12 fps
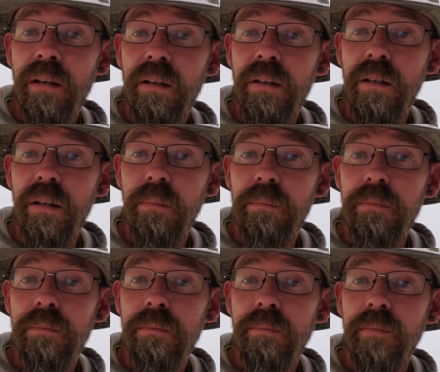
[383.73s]
um,
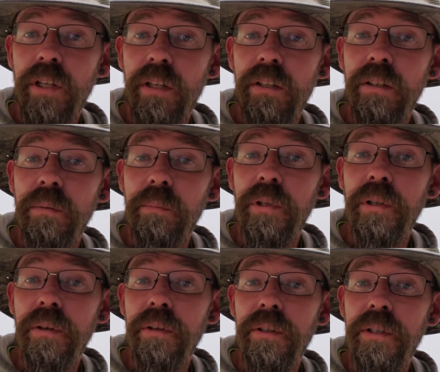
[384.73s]
you can put a
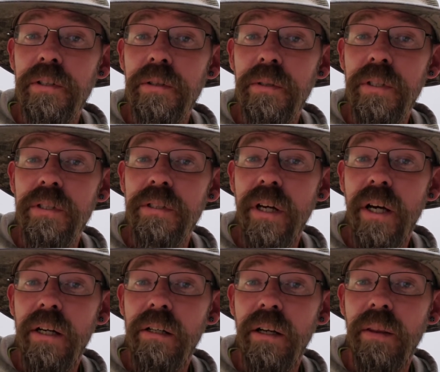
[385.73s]
32-inch
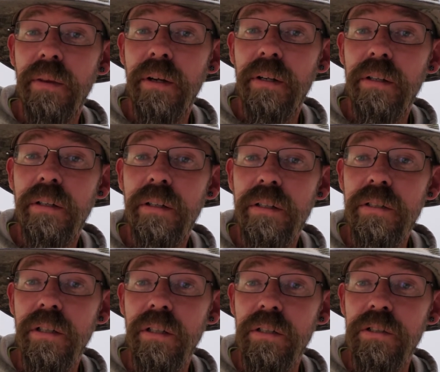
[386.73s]
tire on there as
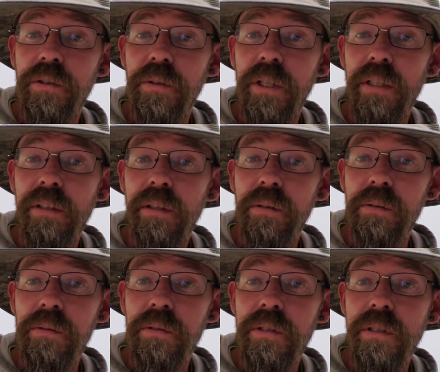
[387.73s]
long as you get
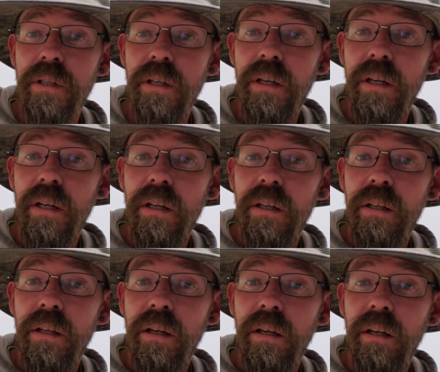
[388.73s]
those
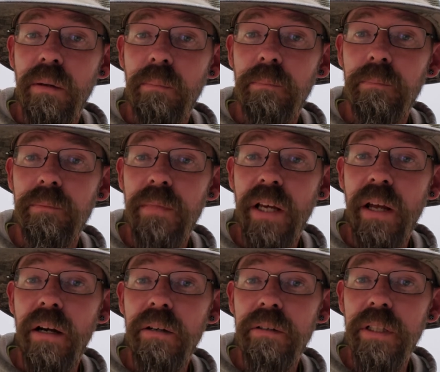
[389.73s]
the
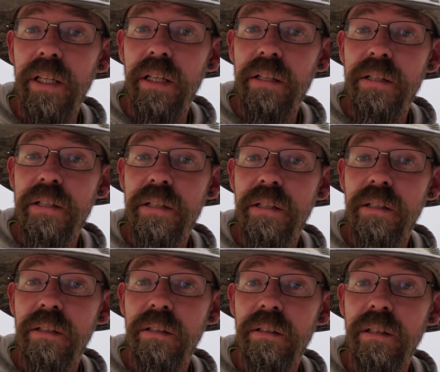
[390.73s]
air links
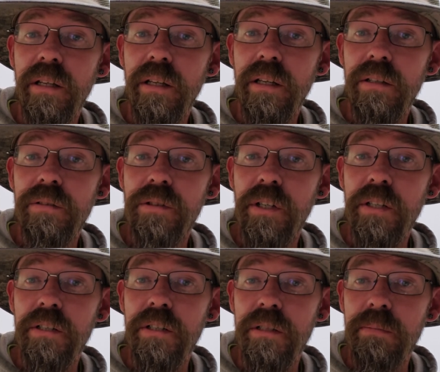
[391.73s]
that trick your
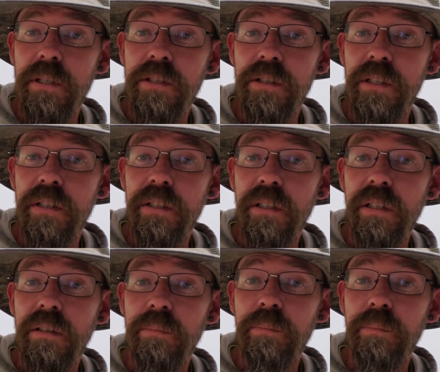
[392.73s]
suspension into